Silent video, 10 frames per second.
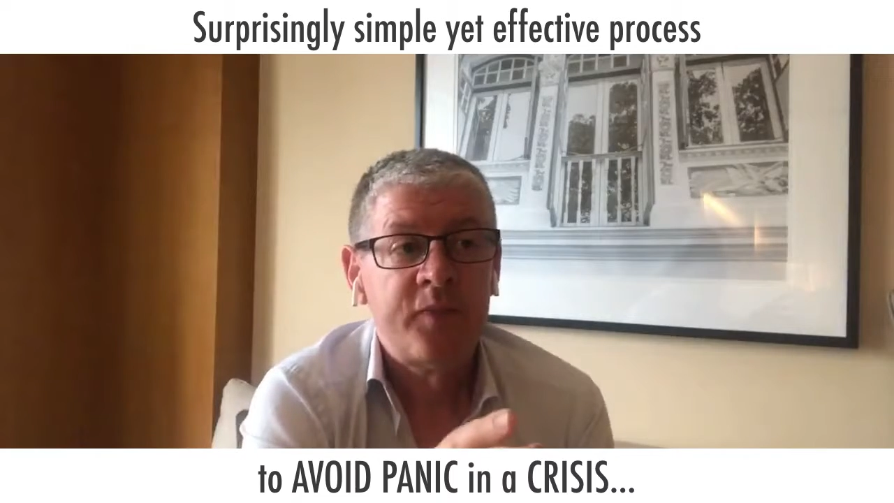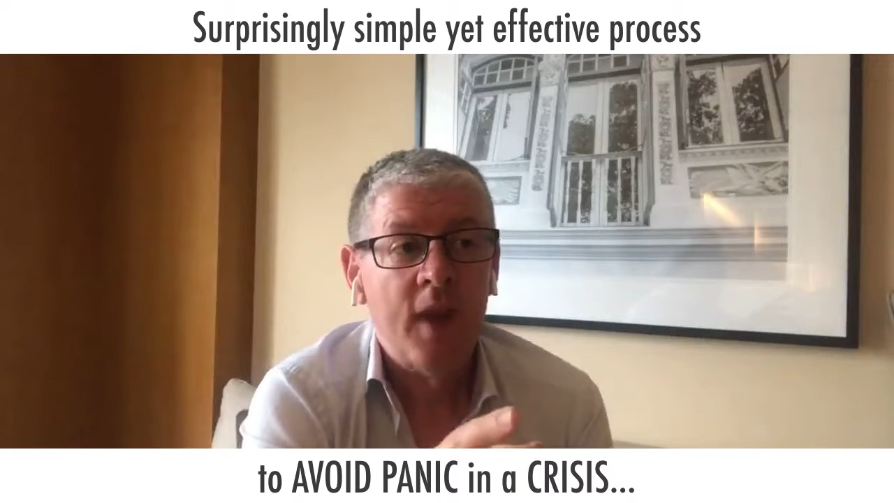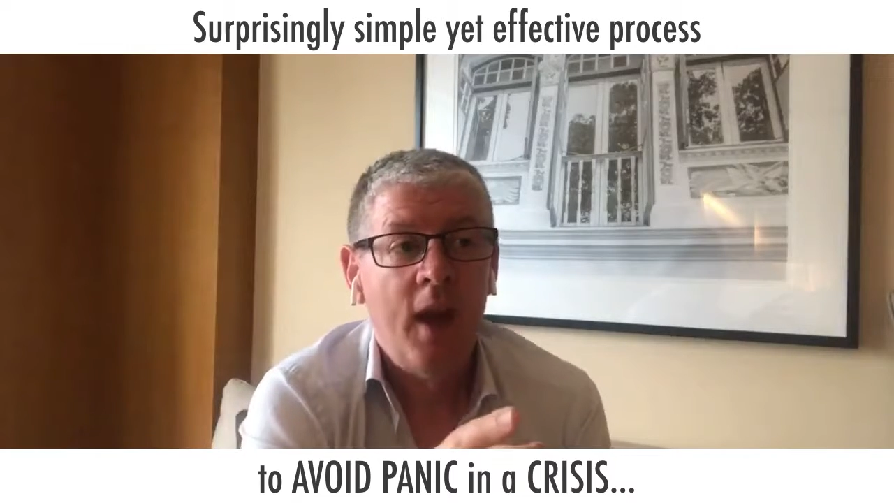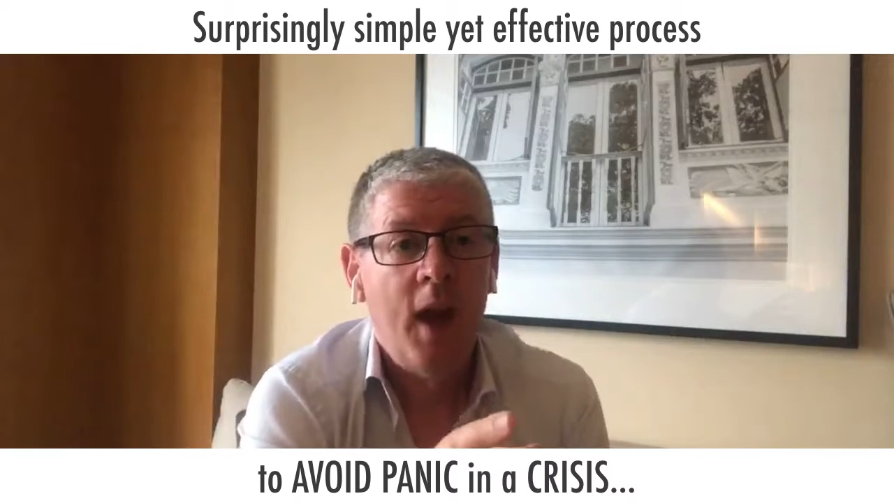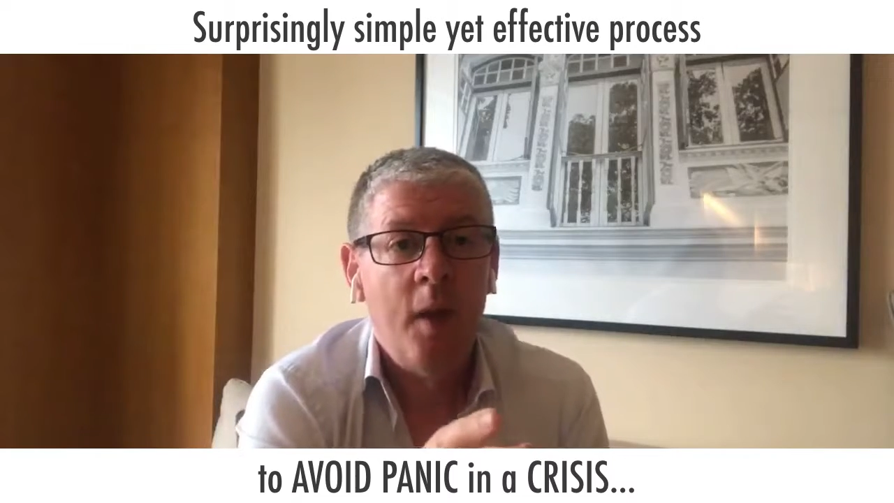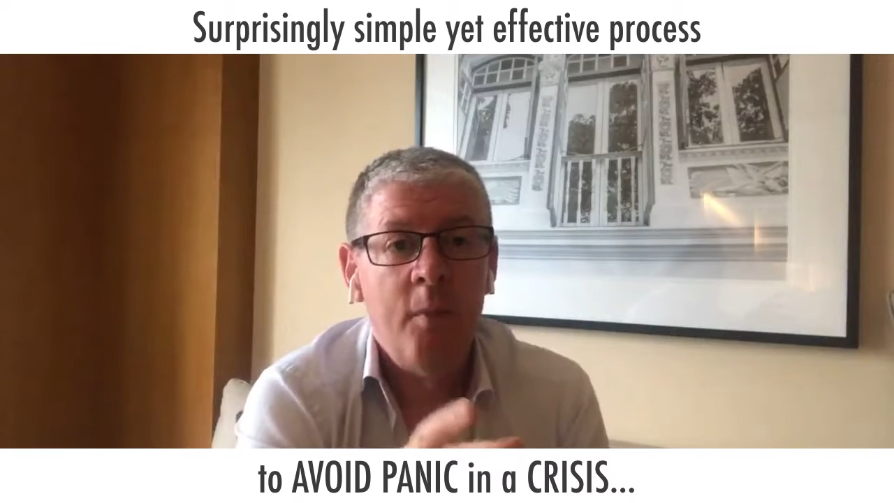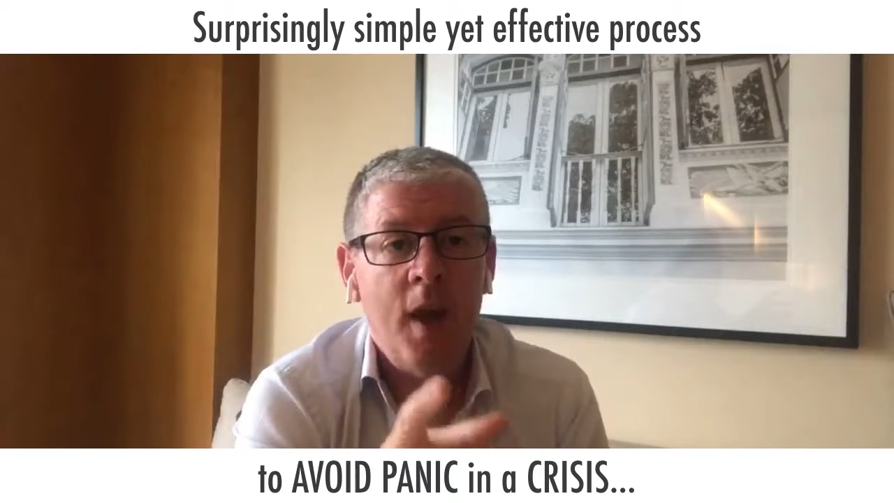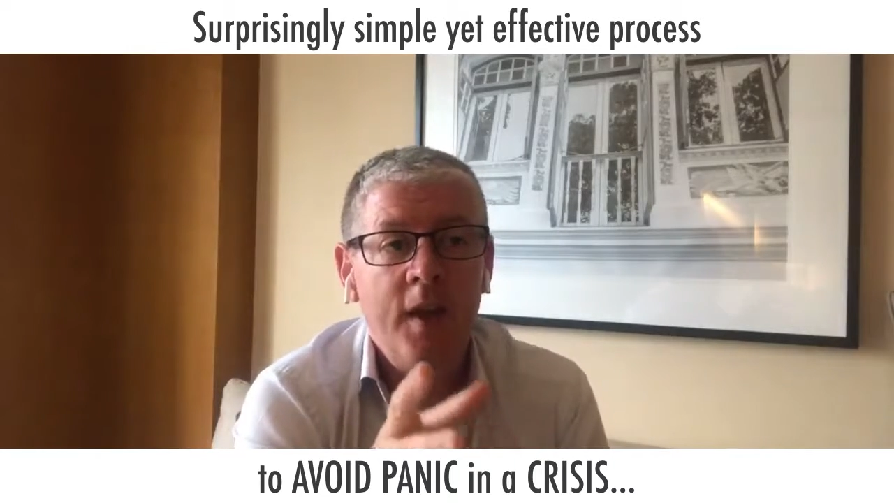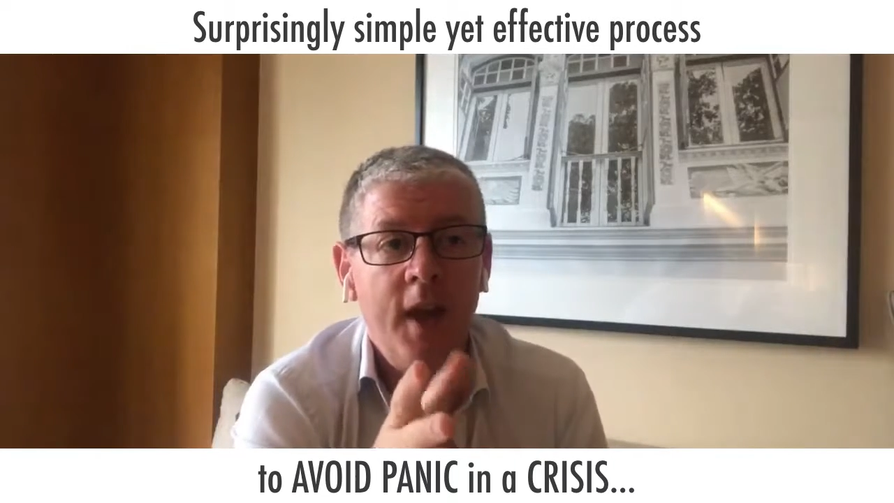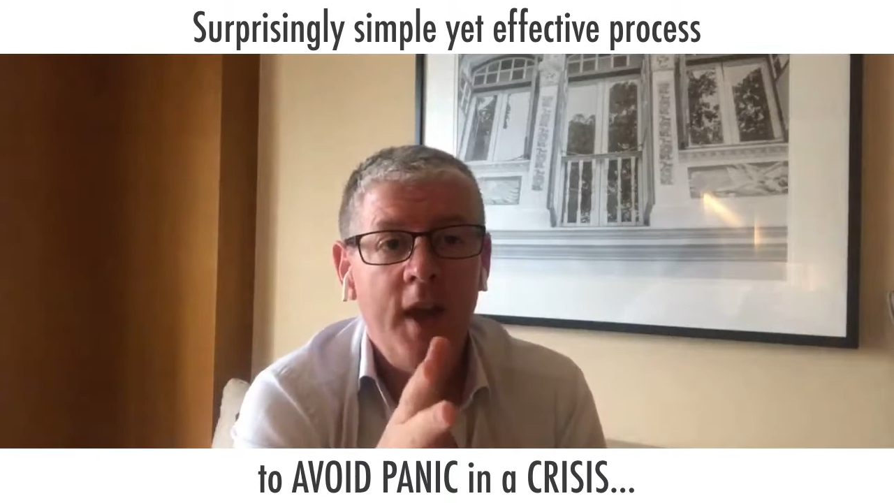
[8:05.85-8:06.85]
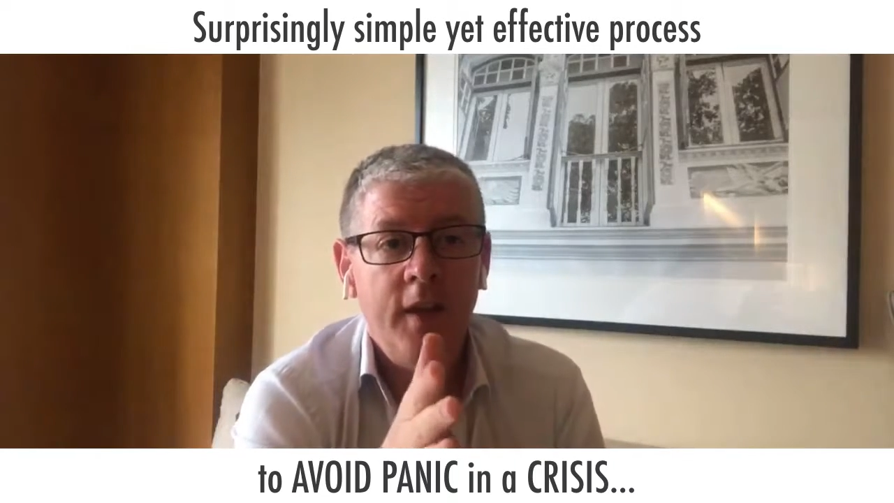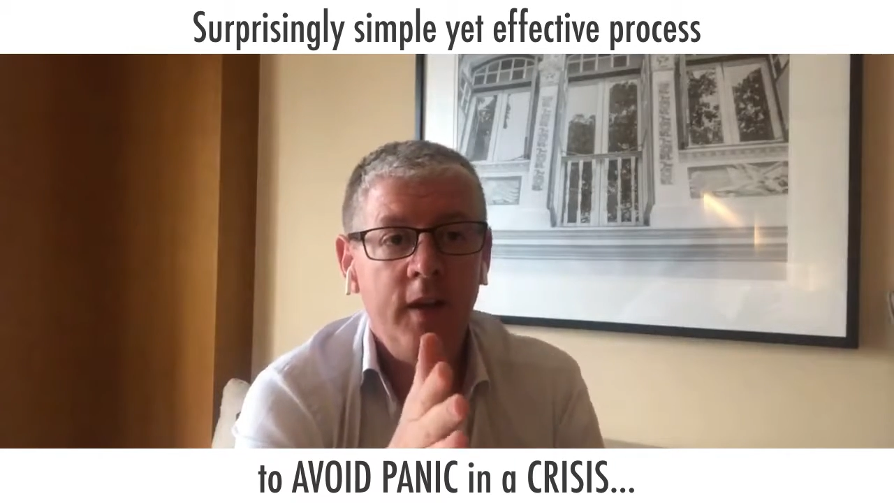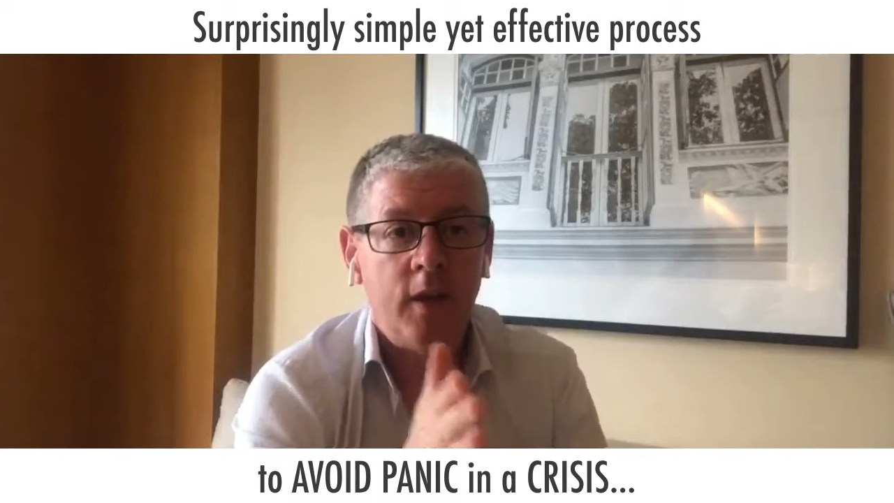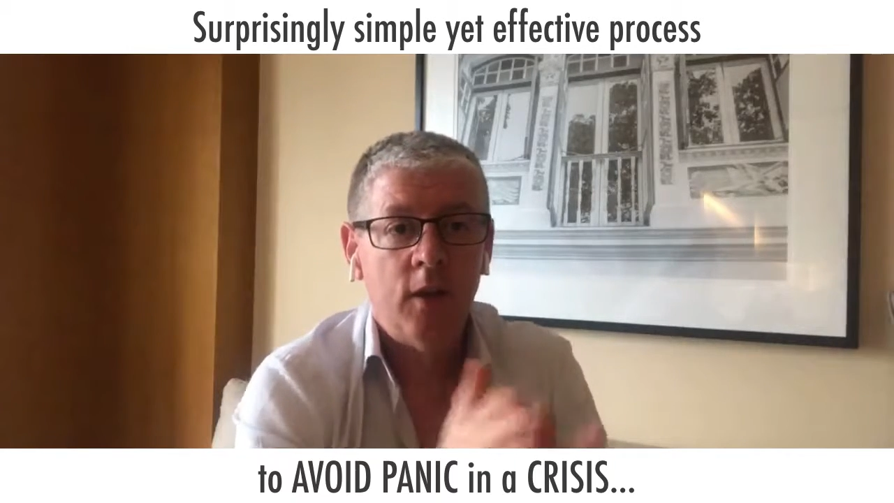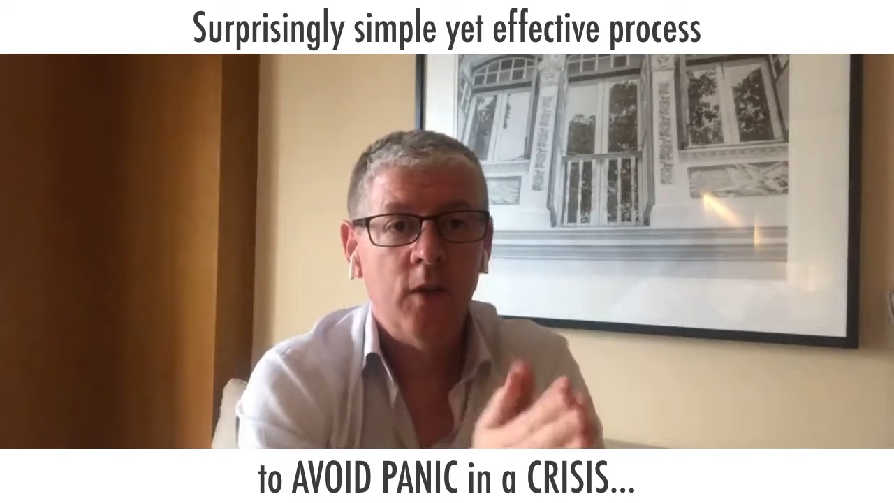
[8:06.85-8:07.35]
And then you
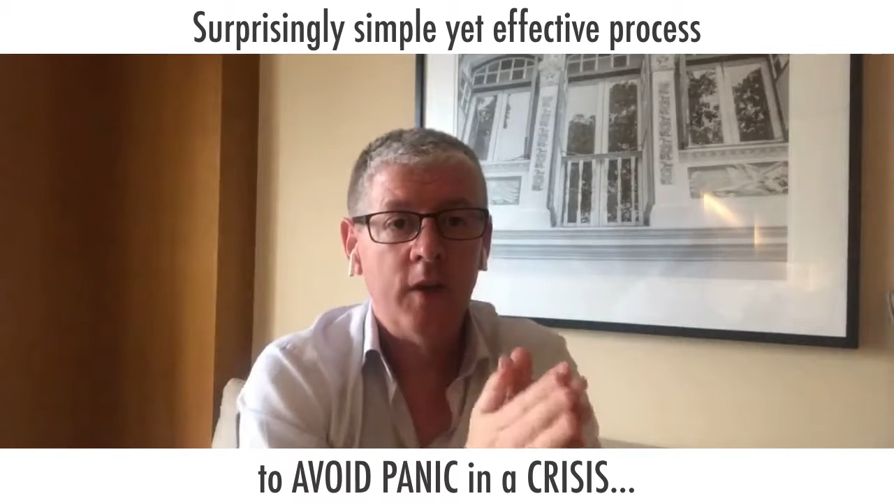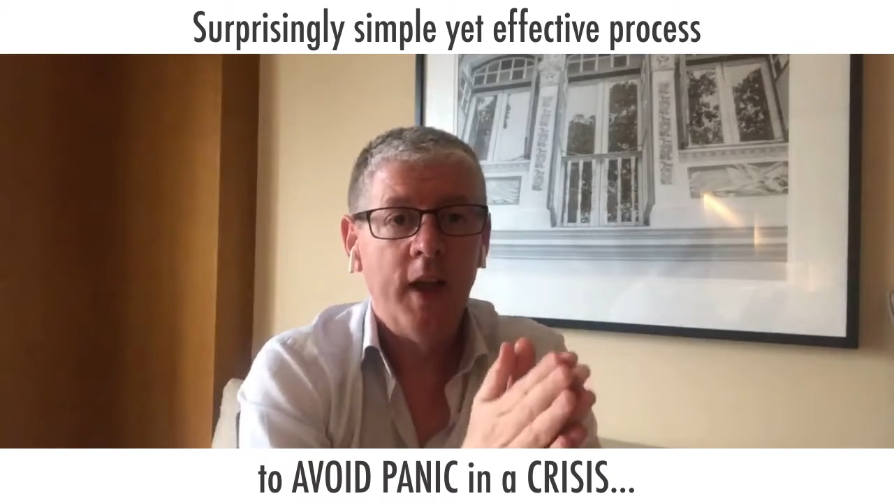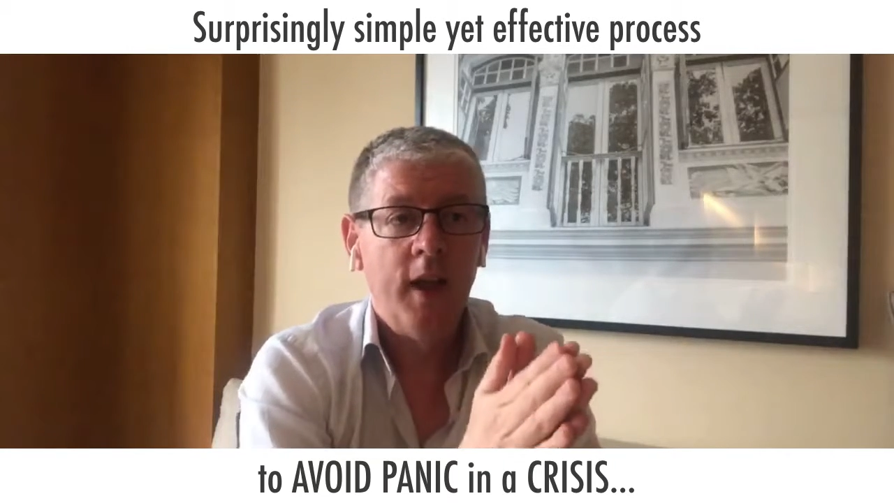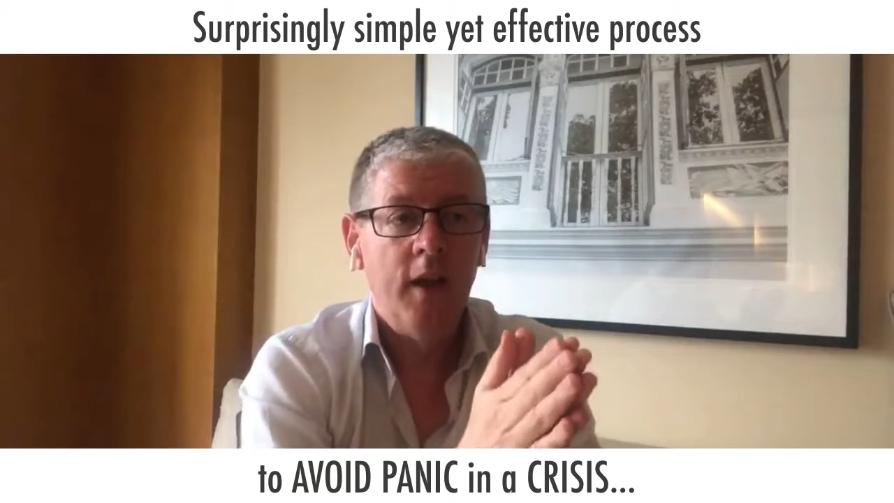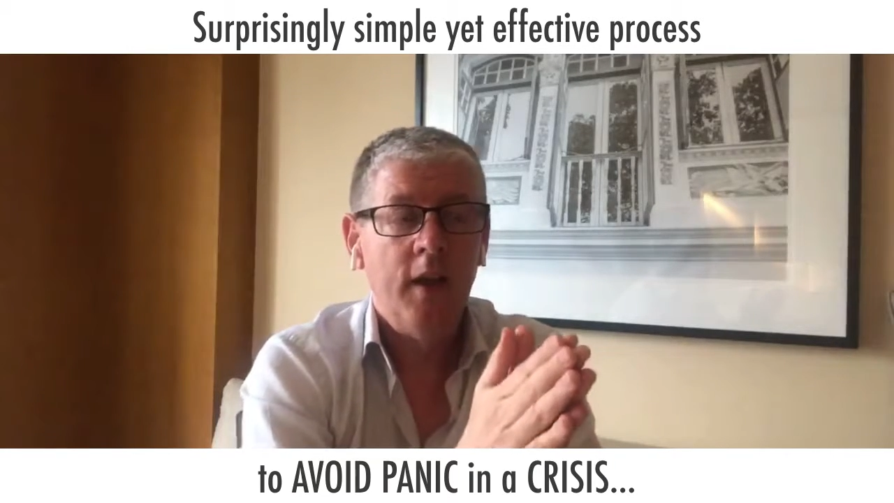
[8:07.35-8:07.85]
go, okay,